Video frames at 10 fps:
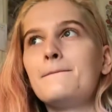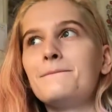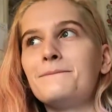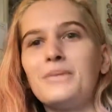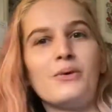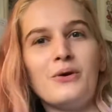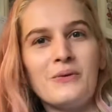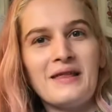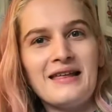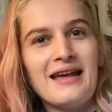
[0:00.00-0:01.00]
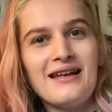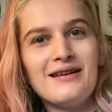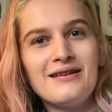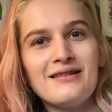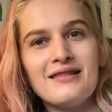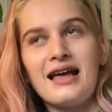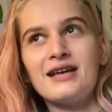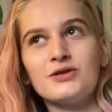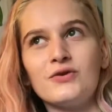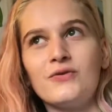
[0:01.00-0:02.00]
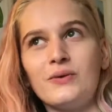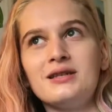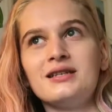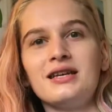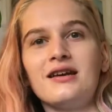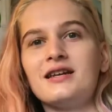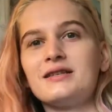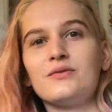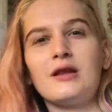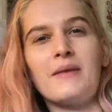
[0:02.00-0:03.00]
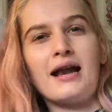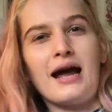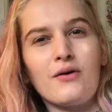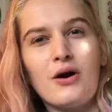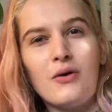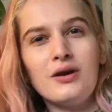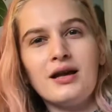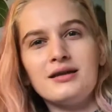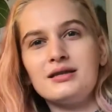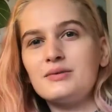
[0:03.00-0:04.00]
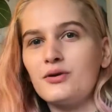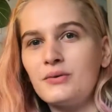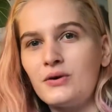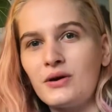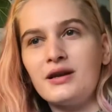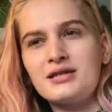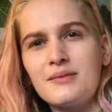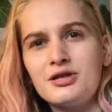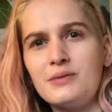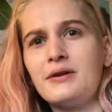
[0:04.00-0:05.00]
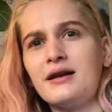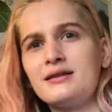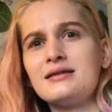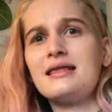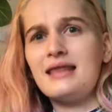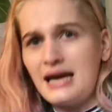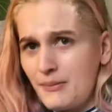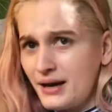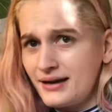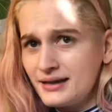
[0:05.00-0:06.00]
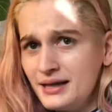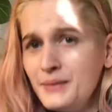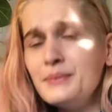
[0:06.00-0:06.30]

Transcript: But we don't really get that sort of winter here. It doesn't really matter how cold it gets. It's probably not going to damage your plants that badly.